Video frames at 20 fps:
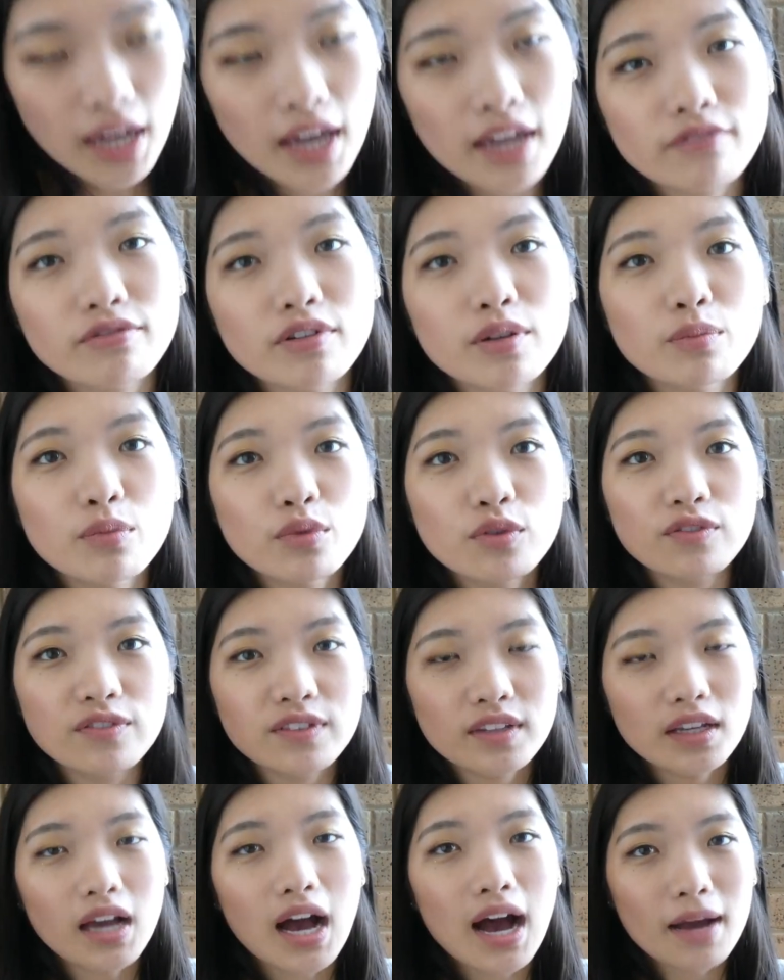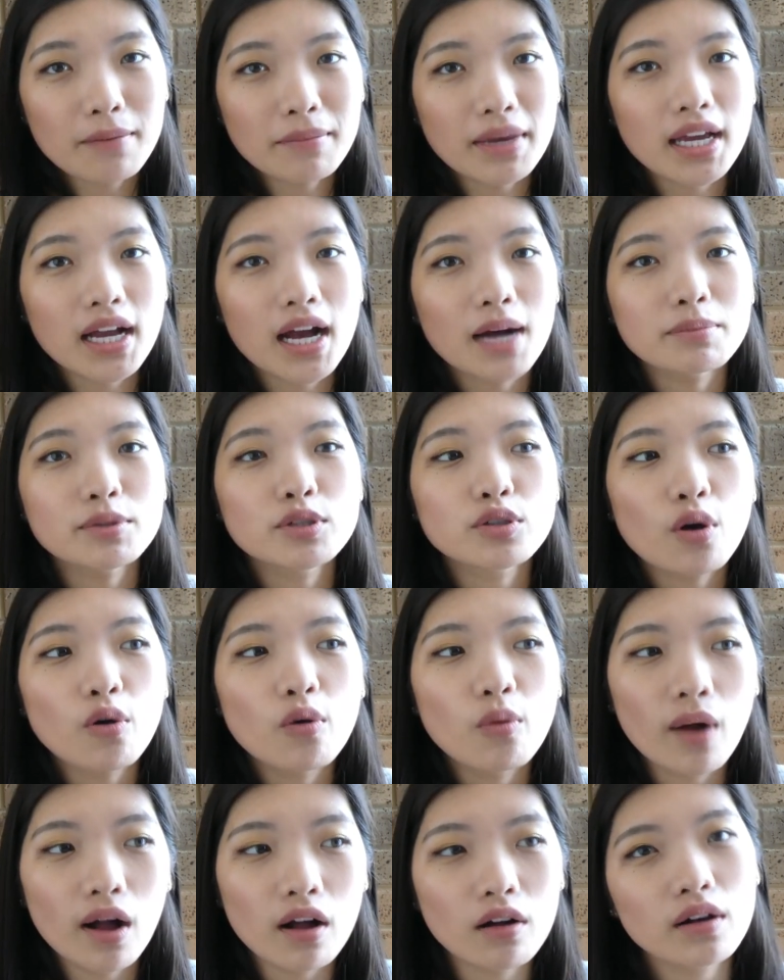It removes the eye makeup
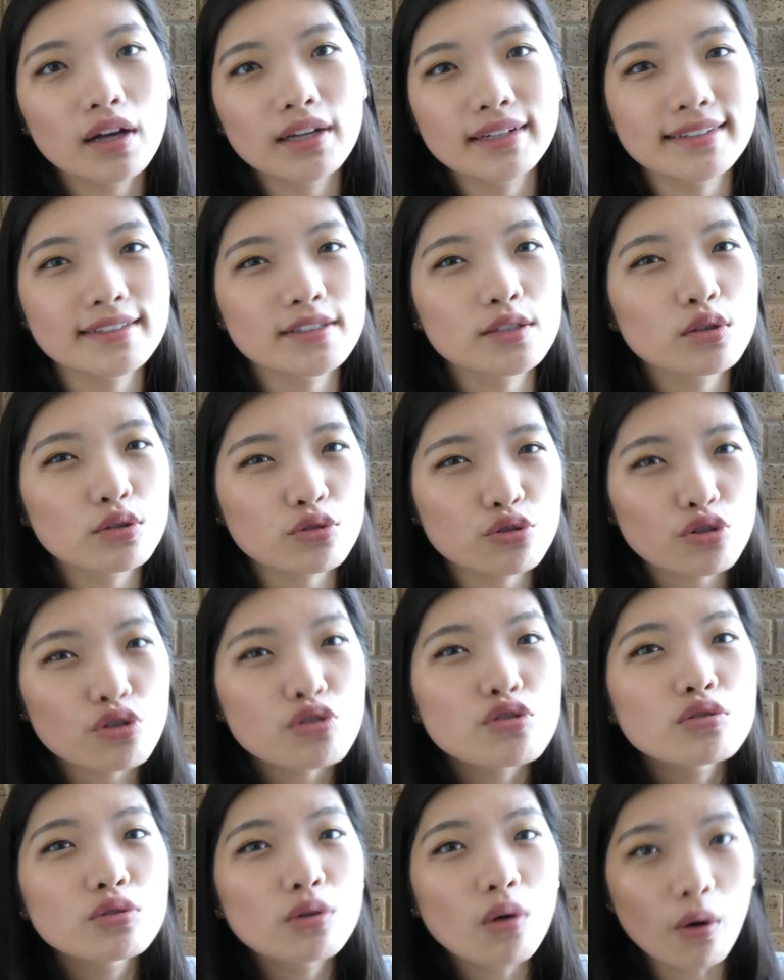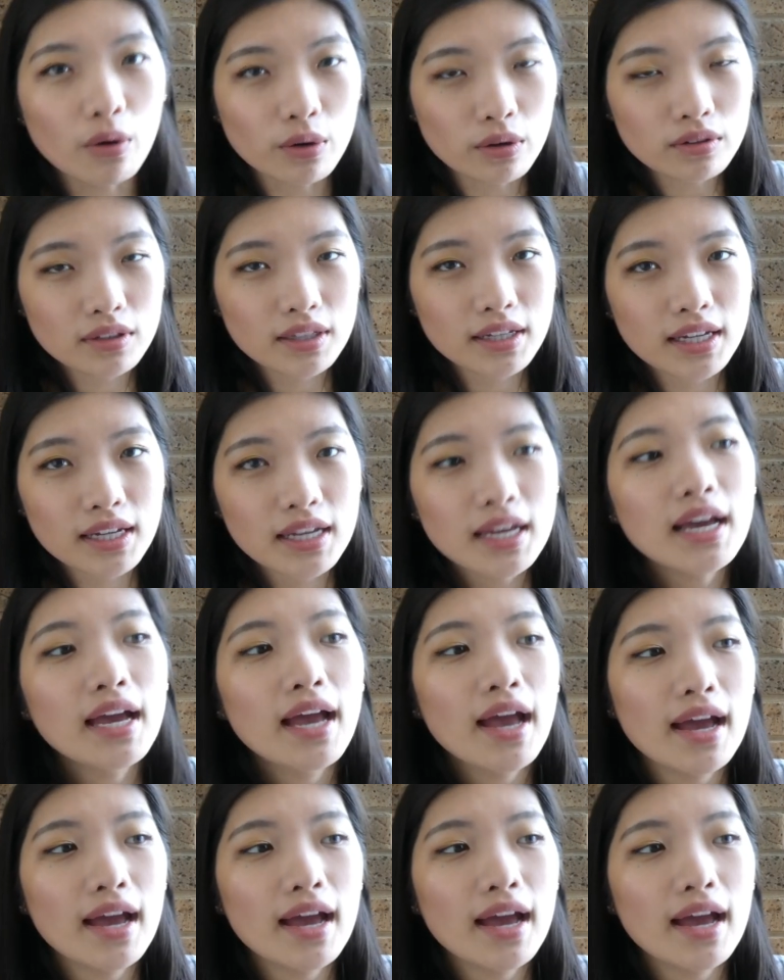so well, and it's not too oily.